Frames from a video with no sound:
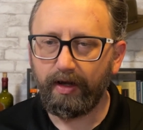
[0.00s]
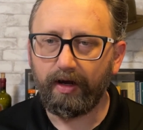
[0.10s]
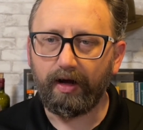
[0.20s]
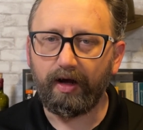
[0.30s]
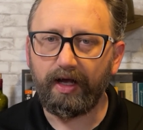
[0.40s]

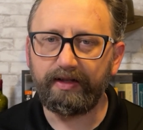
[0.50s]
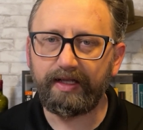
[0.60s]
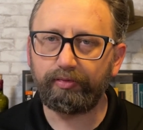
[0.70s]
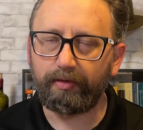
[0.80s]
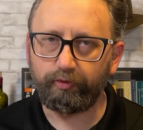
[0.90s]
And
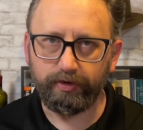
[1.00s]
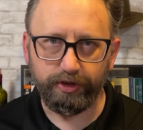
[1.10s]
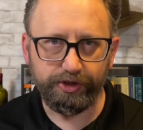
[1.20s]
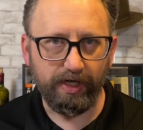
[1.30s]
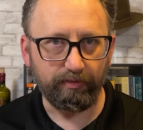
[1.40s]
that's what I'm going to
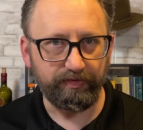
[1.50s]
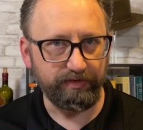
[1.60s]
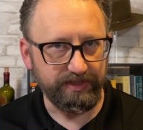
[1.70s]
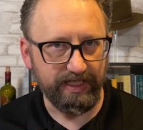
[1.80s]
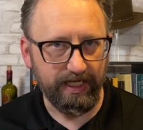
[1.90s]
share with you
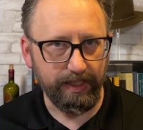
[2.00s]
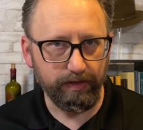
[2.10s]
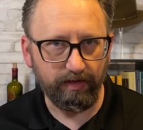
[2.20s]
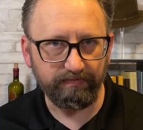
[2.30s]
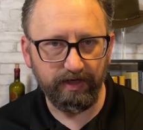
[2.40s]
today.
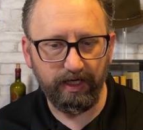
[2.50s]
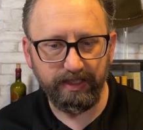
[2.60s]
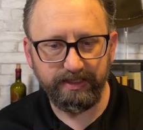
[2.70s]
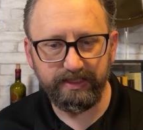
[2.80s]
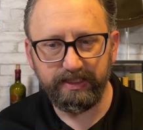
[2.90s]
So I've
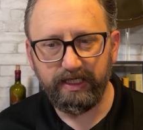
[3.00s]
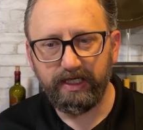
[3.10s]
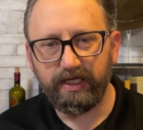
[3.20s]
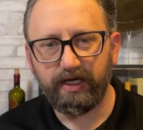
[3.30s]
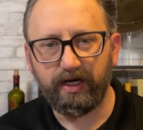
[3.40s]
got
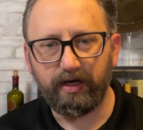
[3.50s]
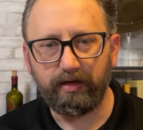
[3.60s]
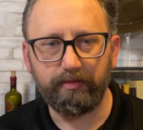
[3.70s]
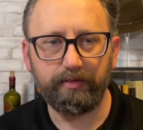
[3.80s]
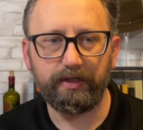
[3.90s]

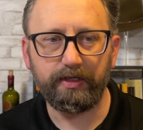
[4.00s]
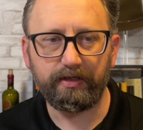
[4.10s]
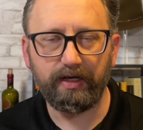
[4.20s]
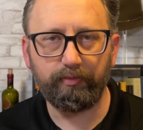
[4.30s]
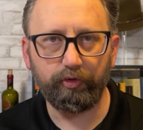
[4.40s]
a
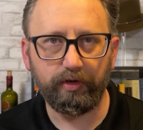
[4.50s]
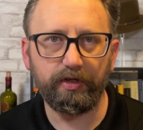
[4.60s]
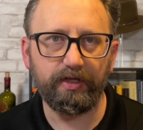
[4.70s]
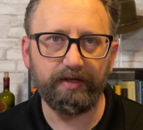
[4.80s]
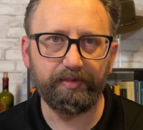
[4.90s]
couple
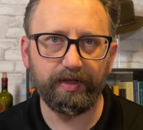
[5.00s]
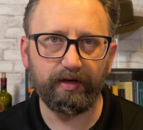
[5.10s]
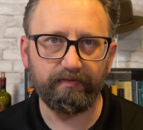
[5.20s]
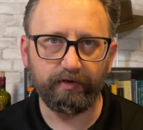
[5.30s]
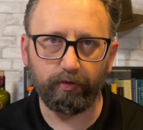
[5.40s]
clips
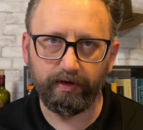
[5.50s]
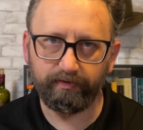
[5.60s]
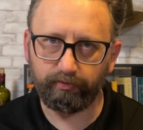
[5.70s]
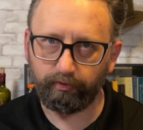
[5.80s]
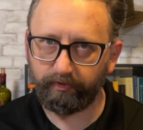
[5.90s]
of going
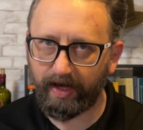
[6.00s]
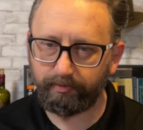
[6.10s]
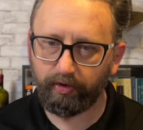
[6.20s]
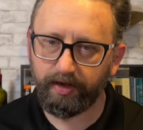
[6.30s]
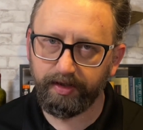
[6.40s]
through that
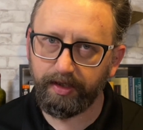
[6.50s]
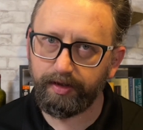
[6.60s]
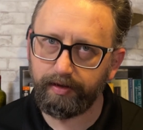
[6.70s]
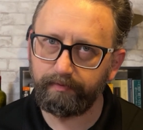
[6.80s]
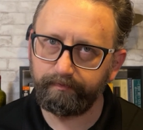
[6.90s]

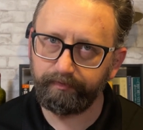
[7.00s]
process.